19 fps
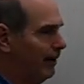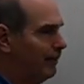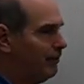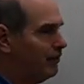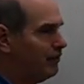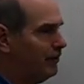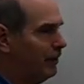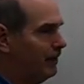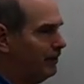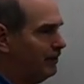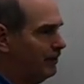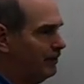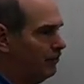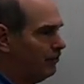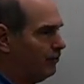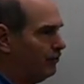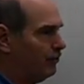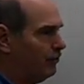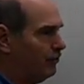
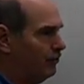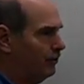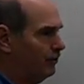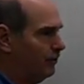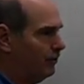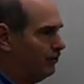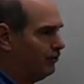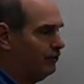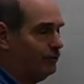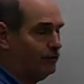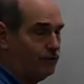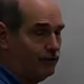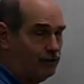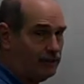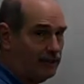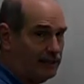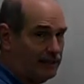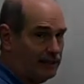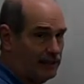representatives to the student
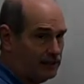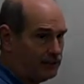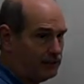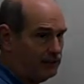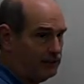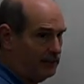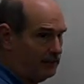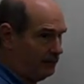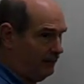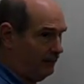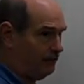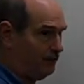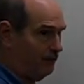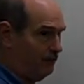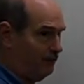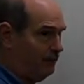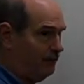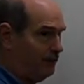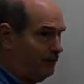senate, it
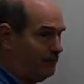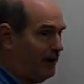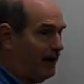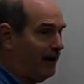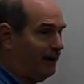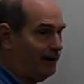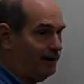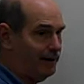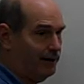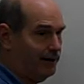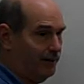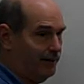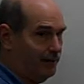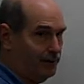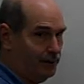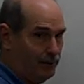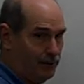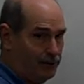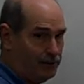doesn't really matter
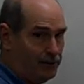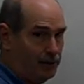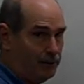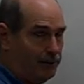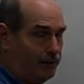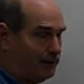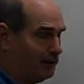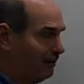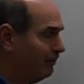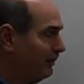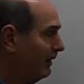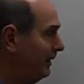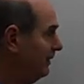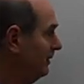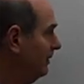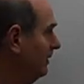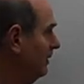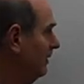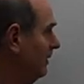what order you pick them
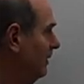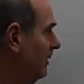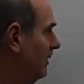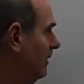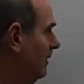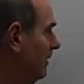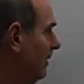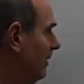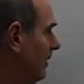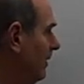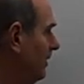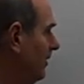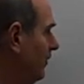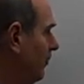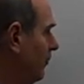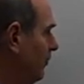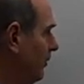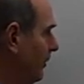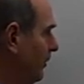in.
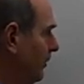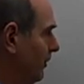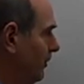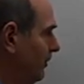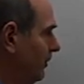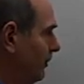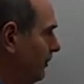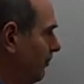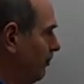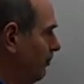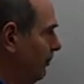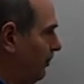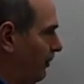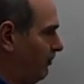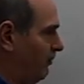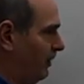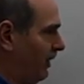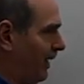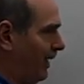So
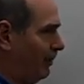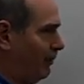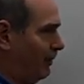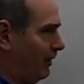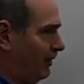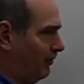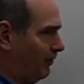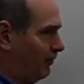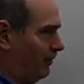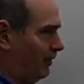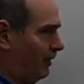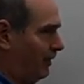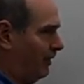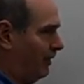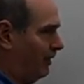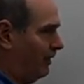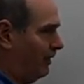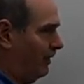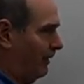person A, B, and
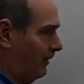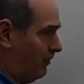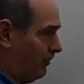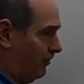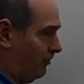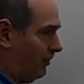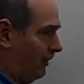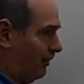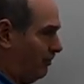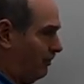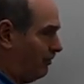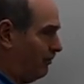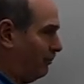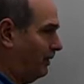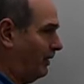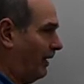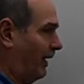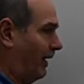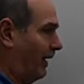C is the same as
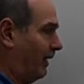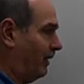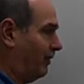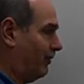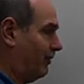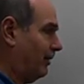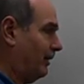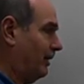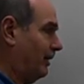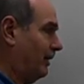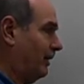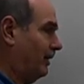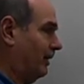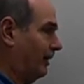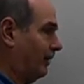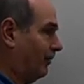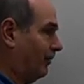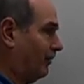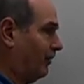B, A, C,
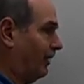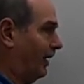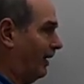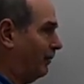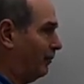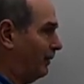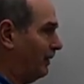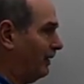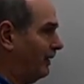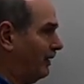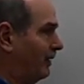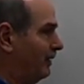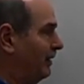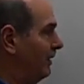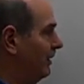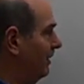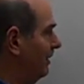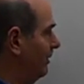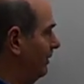and C, A,
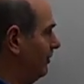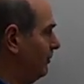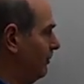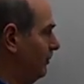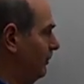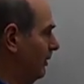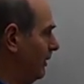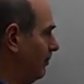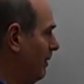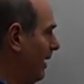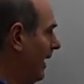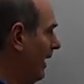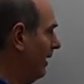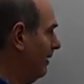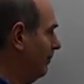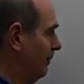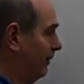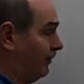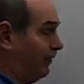B. Doesn't really
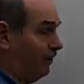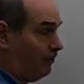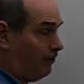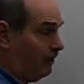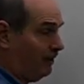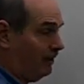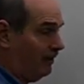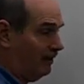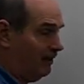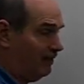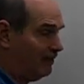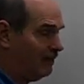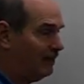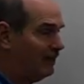matter, but there's a